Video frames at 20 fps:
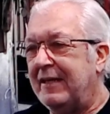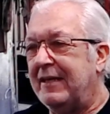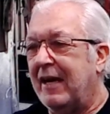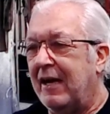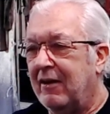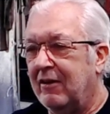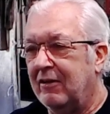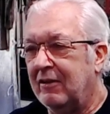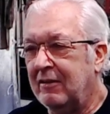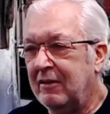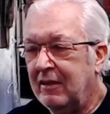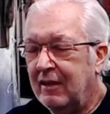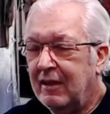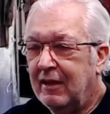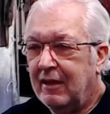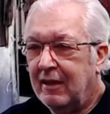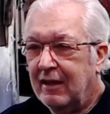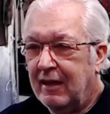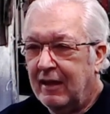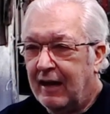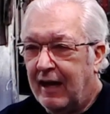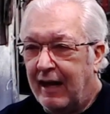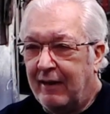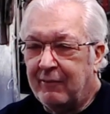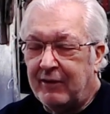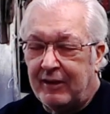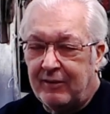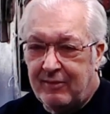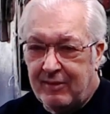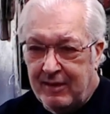down. I
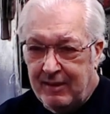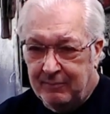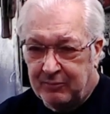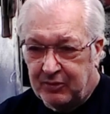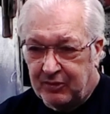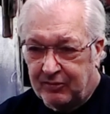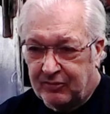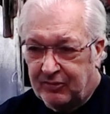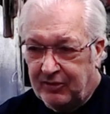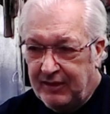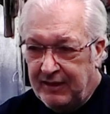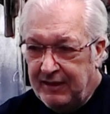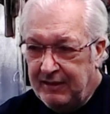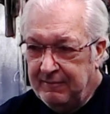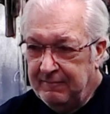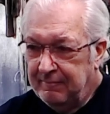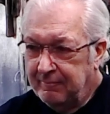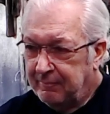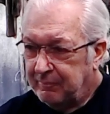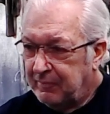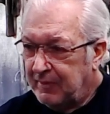want to see them succeed.